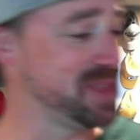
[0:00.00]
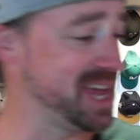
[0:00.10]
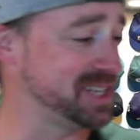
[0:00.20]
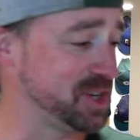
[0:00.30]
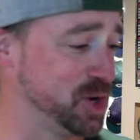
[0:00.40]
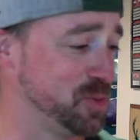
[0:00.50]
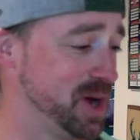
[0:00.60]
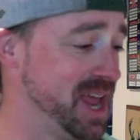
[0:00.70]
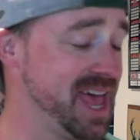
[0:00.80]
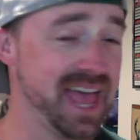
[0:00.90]
That is a good
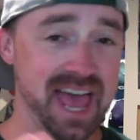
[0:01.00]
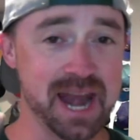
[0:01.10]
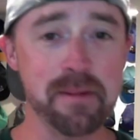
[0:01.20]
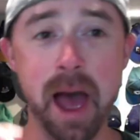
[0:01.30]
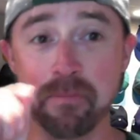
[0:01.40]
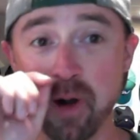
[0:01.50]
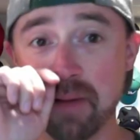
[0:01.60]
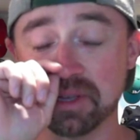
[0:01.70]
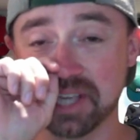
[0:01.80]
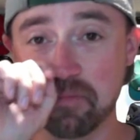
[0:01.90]
one. And I
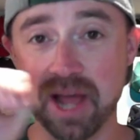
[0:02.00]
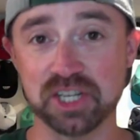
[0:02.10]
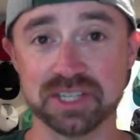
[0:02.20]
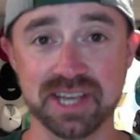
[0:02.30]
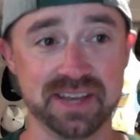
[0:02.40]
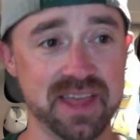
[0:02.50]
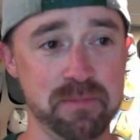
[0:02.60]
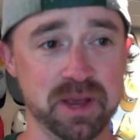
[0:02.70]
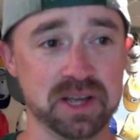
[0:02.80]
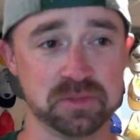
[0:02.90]
promise I'm not just saying
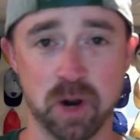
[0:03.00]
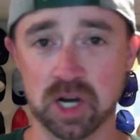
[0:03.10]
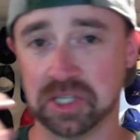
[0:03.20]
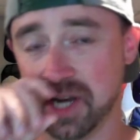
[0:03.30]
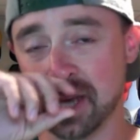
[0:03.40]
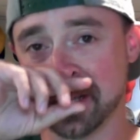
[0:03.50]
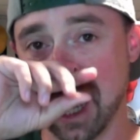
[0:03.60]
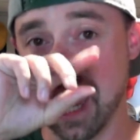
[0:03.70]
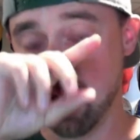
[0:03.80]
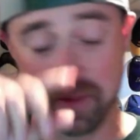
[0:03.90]
that because Mark's a nice
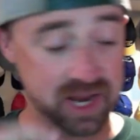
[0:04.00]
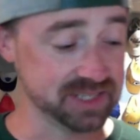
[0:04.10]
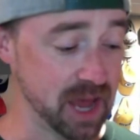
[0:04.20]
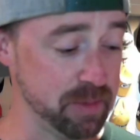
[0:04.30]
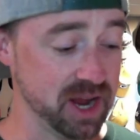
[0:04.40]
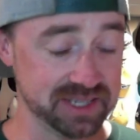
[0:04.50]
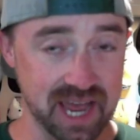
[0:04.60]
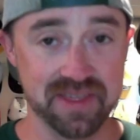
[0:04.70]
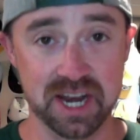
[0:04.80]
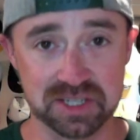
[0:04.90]
guy or because I'm a nice
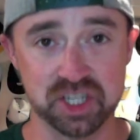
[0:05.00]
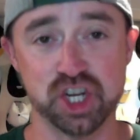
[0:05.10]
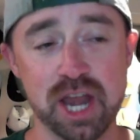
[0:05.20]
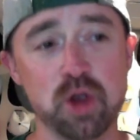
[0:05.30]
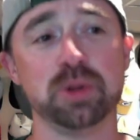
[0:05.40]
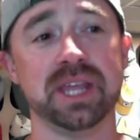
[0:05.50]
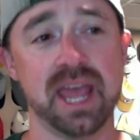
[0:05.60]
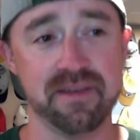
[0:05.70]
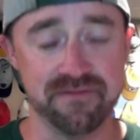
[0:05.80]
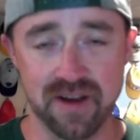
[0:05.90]
guy. That is
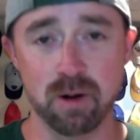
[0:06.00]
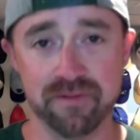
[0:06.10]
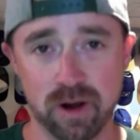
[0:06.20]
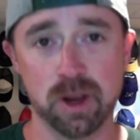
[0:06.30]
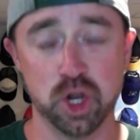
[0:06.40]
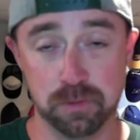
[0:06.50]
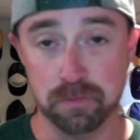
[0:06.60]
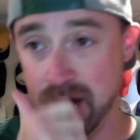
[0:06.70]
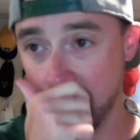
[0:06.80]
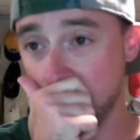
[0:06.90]
genuinely a very, very good
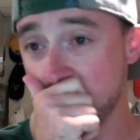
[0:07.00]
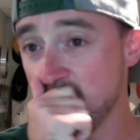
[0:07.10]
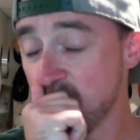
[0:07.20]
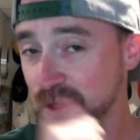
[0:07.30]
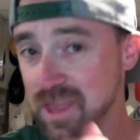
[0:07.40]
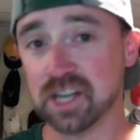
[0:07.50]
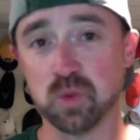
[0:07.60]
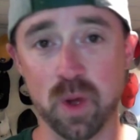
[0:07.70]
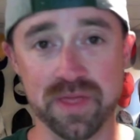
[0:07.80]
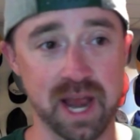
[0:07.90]
beer. That is
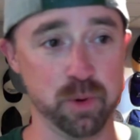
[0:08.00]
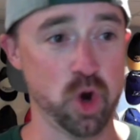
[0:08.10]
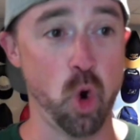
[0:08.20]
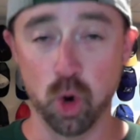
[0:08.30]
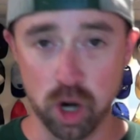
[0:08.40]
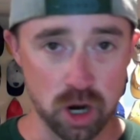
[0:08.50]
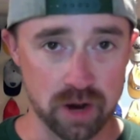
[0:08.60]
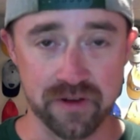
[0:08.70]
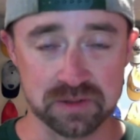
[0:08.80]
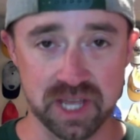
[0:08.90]
one that I would order
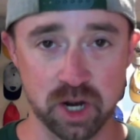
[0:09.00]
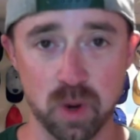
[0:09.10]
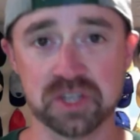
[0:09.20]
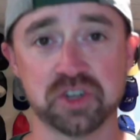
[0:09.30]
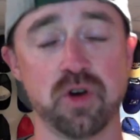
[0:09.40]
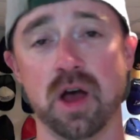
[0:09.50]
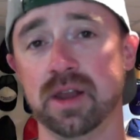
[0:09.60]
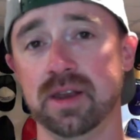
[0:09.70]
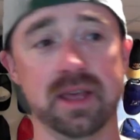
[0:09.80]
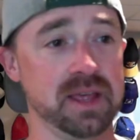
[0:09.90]
if I was at a
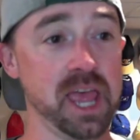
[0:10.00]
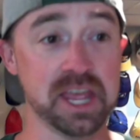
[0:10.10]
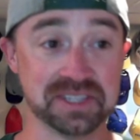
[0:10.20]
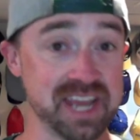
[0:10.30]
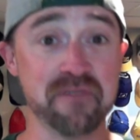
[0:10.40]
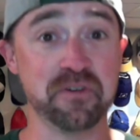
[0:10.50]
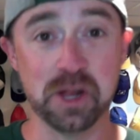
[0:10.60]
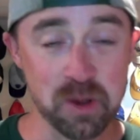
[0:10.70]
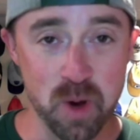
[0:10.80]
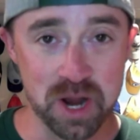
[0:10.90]
restaurant. It's
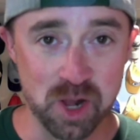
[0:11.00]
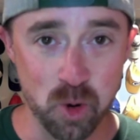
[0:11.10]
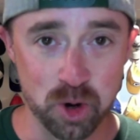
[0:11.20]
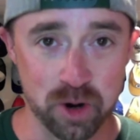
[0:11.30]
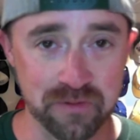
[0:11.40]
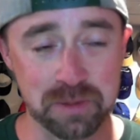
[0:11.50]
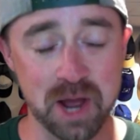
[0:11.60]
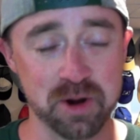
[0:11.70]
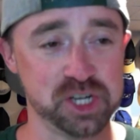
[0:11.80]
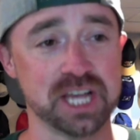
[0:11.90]
definitely one I'll order if I'm
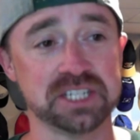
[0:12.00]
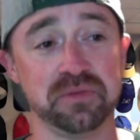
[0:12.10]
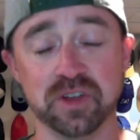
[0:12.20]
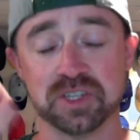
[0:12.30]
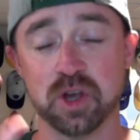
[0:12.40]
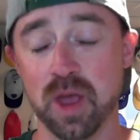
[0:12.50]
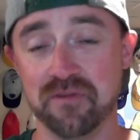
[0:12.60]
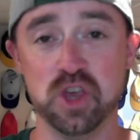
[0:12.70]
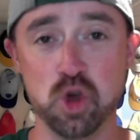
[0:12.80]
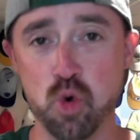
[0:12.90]
down in Jacksonville. So
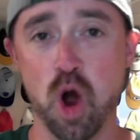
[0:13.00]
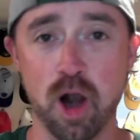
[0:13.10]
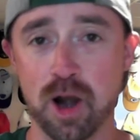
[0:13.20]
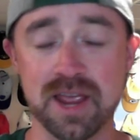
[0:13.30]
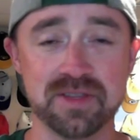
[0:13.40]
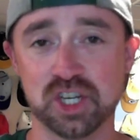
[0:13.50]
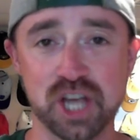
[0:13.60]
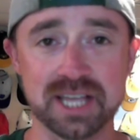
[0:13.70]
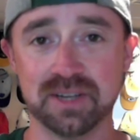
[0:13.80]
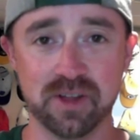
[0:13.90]
if you are in the
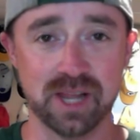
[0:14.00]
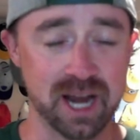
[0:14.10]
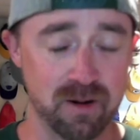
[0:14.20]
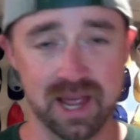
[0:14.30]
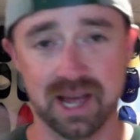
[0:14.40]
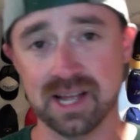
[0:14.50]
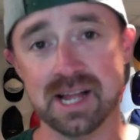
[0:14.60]
Jacksonville area,